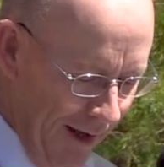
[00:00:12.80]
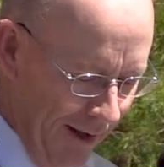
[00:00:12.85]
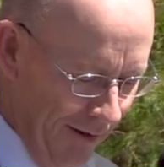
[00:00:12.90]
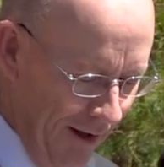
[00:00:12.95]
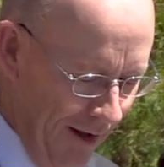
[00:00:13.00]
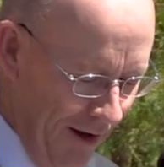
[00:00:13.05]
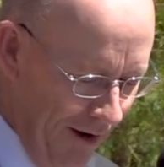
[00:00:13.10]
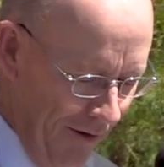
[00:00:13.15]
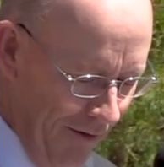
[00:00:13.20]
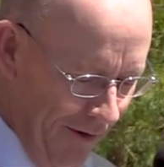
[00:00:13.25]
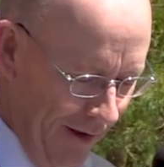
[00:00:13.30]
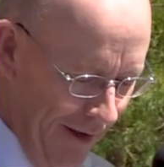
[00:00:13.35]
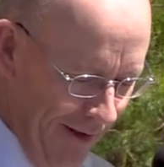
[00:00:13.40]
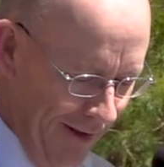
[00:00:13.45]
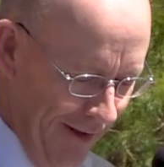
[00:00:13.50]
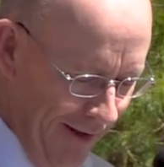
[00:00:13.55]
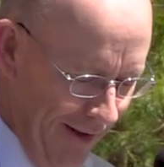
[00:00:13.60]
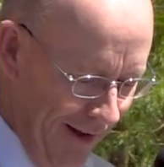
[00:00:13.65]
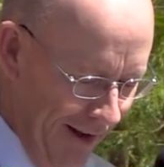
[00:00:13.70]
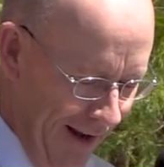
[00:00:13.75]
Kenlaw,
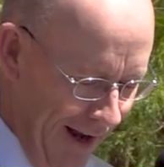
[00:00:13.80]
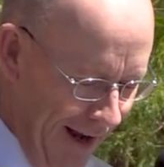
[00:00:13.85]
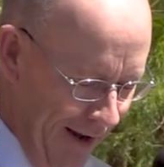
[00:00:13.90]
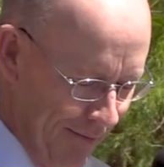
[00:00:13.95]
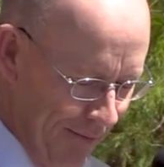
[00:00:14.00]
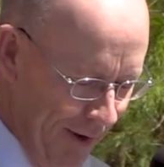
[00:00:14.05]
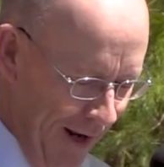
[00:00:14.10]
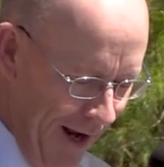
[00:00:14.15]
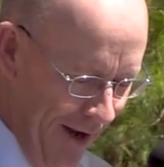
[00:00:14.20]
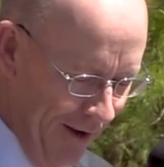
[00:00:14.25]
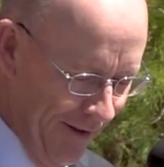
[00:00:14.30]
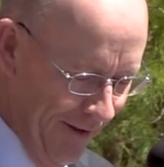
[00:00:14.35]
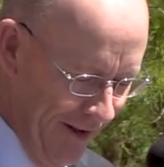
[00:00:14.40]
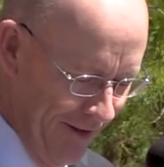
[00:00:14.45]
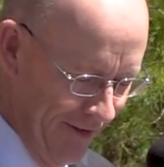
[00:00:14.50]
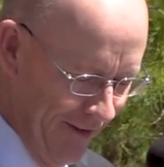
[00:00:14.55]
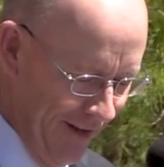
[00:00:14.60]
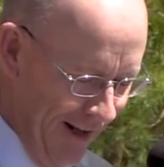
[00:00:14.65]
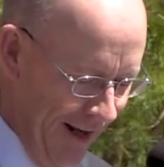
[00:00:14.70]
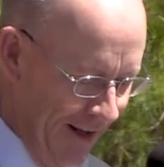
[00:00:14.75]
and I am now
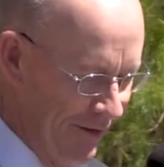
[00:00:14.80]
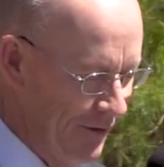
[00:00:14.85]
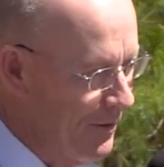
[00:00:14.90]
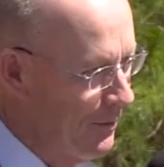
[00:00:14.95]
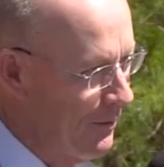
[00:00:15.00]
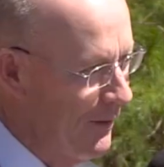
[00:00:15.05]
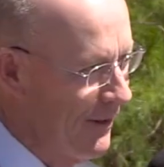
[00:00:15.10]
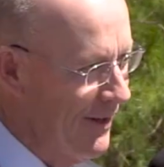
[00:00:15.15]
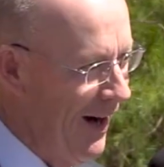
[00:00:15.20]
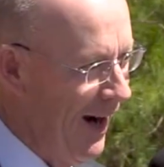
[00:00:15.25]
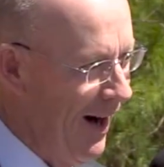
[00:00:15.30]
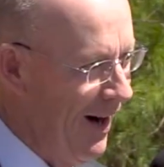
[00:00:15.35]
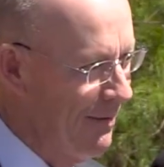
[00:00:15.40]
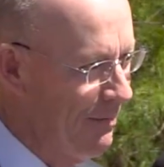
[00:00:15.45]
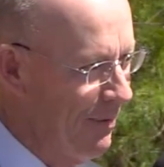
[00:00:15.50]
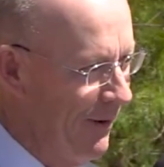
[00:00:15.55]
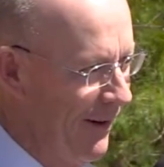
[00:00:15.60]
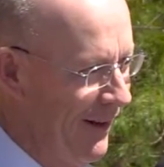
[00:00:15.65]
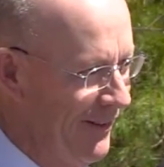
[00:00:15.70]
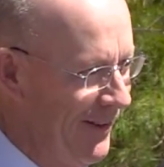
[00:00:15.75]
listed as the
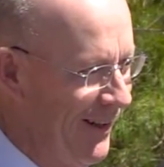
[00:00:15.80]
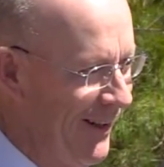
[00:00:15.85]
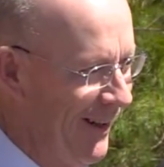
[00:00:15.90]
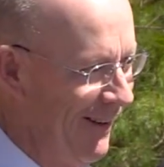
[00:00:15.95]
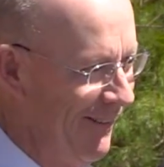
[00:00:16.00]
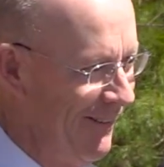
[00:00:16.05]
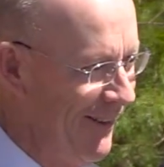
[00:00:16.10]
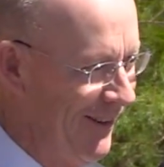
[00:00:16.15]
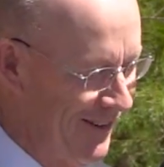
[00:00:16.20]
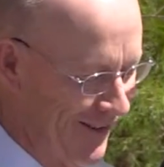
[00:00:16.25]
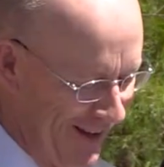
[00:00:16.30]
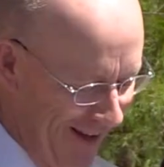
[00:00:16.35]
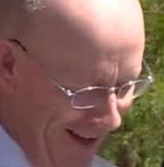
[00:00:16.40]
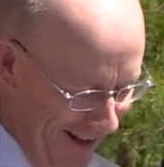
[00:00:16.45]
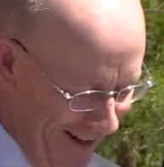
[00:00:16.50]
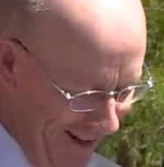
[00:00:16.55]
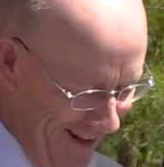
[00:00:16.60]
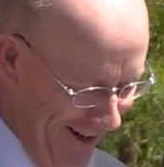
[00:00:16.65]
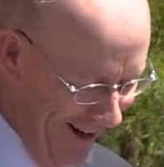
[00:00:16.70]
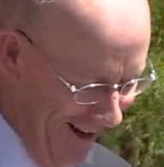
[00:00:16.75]
retired president of this
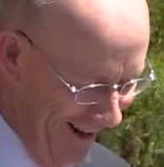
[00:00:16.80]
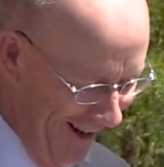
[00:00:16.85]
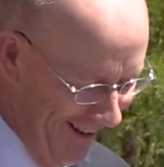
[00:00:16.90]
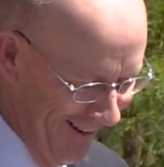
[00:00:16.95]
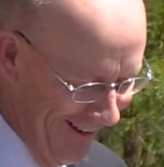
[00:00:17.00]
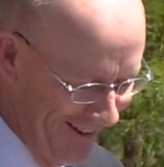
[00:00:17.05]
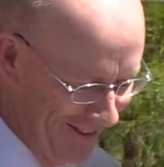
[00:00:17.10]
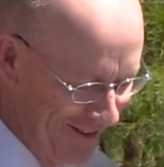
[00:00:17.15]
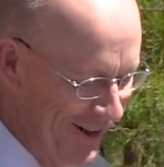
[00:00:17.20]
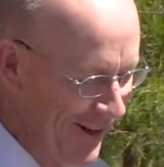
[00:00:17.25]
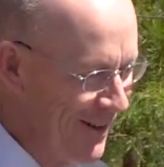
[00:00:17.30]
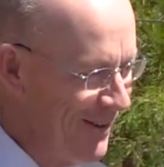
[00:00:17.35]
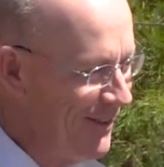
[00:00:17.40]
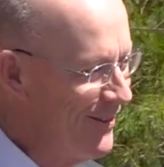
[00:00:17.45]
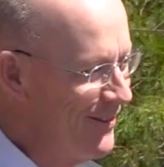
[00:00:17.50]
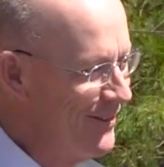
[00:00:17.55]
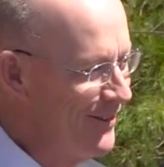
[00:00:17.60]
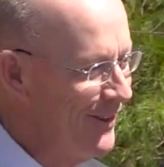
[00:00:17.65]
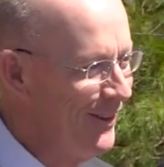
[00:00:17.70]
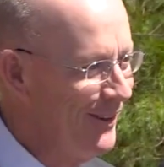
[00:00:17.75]
college,
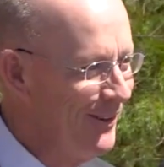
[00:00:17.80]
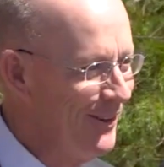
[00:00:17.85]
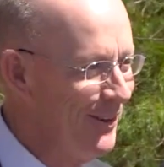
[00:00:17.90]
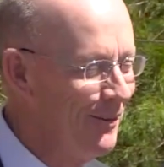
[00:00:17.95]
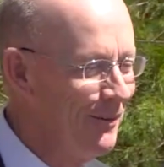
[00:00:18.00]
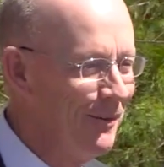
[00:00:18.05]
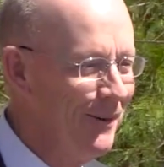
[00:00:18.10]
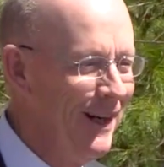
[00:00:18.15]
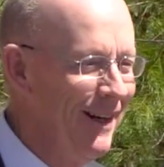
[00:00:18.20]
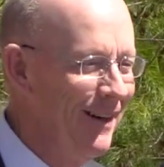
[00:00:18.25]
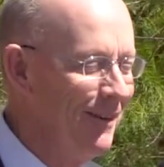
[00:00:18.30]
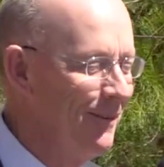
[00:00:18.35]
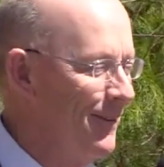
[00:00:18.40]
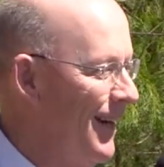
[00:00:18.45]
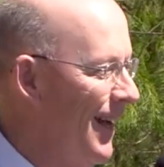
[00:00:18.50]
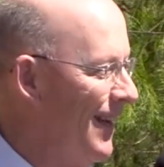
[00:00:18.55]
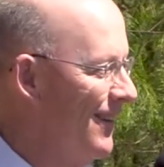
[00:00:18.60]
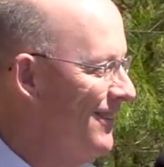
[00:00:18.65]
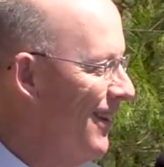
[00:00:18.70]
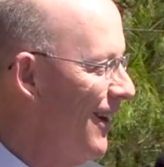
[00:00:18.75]
which is a little weird
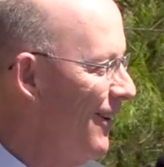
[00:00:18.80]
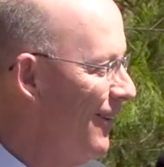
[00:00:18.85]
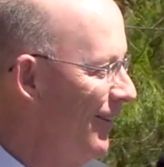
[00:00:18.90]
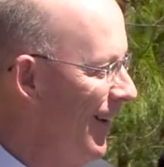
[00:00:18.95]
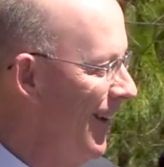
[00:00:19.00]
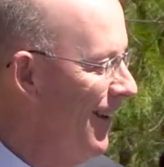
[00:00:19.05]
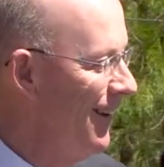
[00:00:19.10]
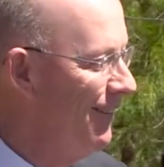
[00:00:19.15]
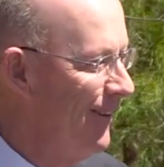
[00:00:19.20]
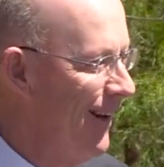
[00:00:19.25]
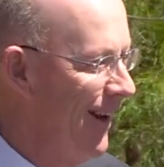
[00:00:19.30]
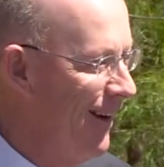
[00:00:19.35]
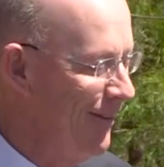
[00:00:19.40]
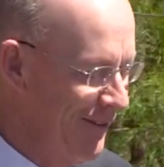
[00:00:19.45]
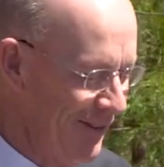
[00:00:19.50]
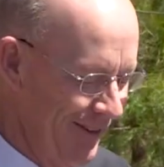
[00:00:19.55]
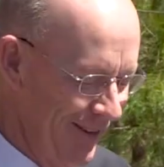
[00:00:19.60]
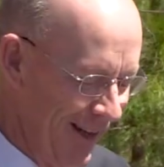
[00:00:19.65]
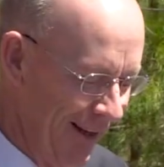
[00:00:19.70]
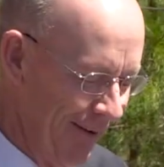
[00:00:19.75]
when I saw that when I
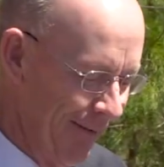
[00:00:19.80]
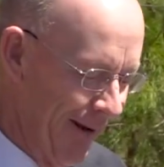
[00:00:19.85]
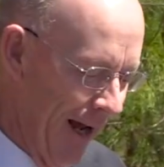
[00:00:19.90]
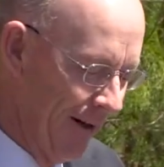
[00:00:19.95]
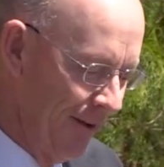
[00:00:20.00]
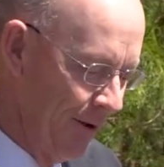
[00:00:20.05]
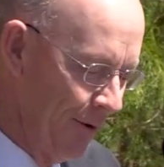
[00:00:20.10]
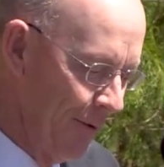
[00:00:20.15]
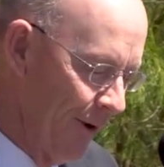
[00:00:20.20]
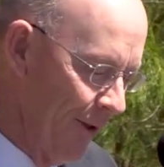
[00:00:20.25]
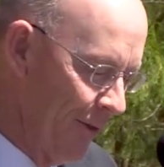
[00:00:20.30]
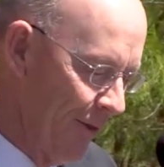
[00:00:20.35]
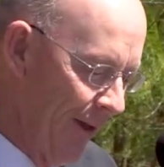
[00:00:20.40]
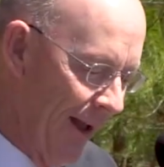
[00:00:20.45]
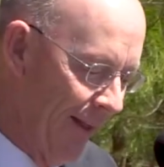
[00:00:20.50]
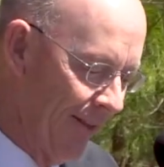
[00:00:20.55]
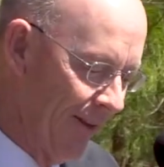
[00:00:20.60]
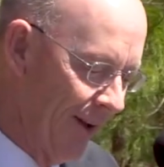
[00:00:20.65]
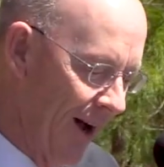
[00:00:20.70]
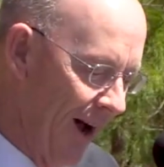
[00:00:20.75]
was sent it. But I do want to
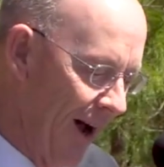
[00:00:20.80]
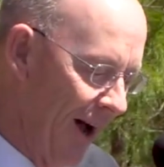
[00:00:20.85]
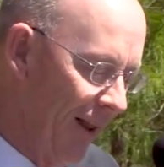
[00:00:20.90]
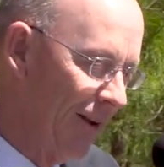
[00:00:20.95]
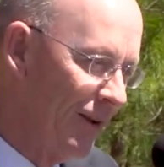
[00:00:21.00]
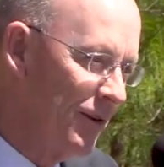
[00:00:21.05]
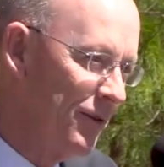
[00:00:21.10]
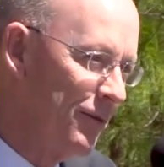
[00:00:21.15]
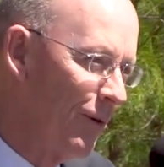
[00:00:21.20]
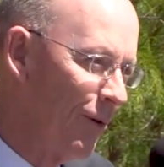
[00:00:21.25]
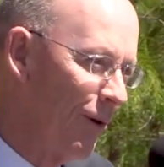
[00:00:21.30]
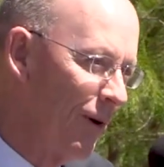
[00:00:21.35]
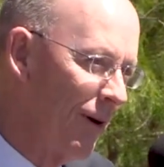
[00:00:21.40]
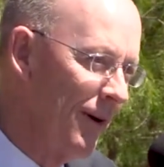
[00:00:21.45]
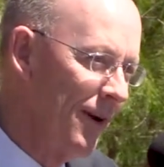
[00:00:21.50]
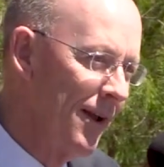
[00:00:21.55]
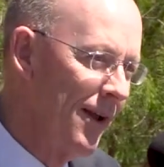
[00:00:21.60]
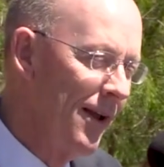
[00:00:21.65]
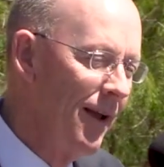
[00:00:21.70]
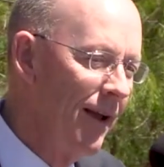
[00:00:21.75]
thank the college
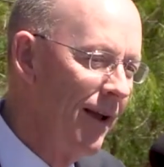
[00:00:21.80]
for